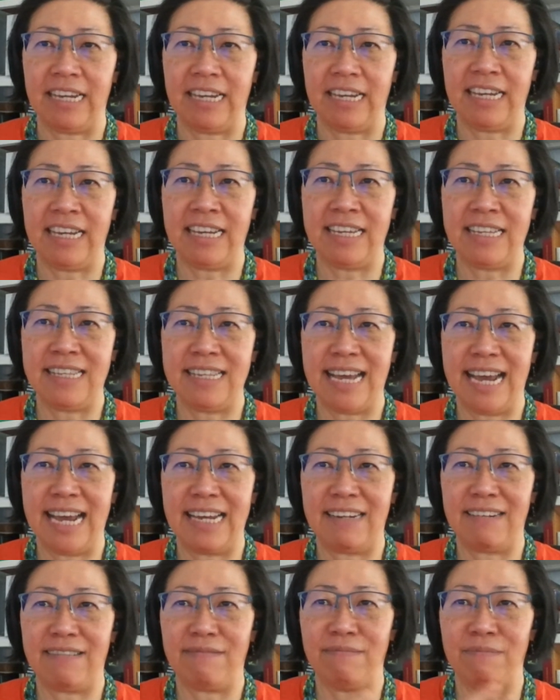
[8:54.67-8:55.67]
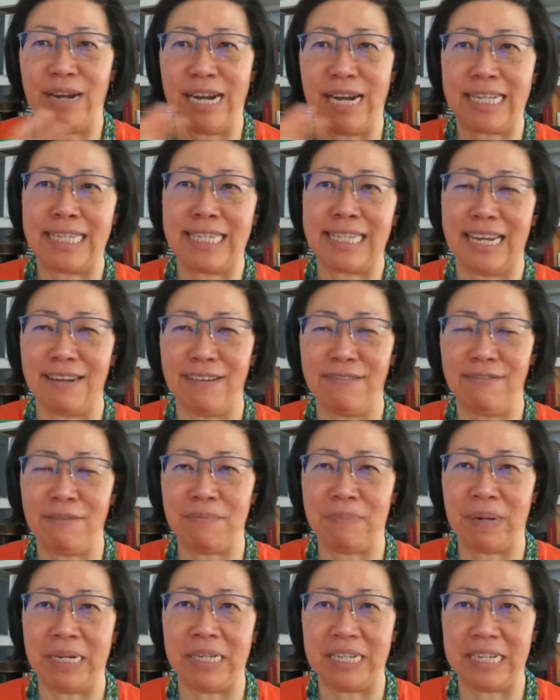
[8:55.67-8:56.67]
in that mindset of
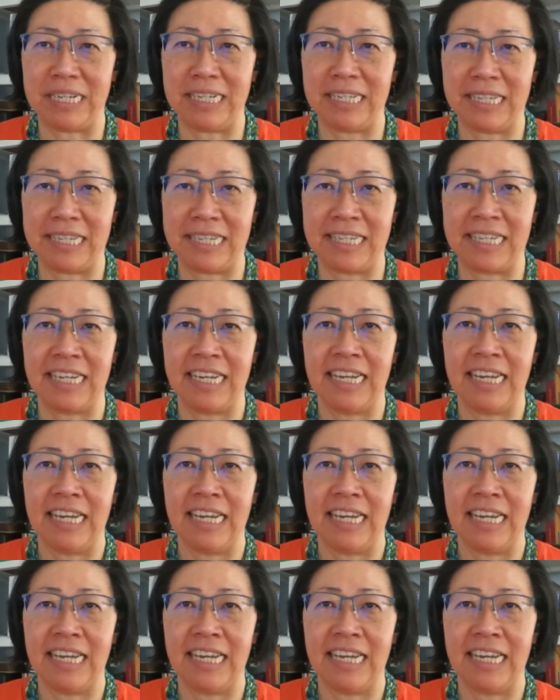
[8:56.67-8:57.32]
abundance,